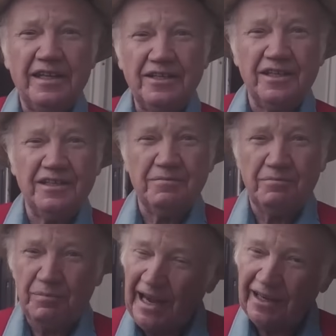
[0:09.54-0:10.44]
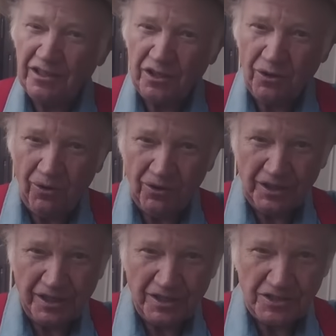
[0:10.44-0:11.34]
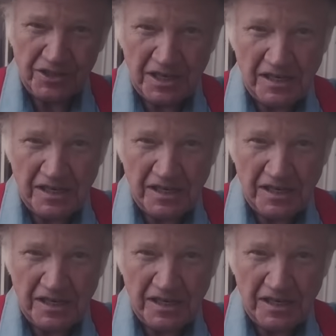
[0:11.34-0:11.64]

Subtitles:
they did back in the old days in the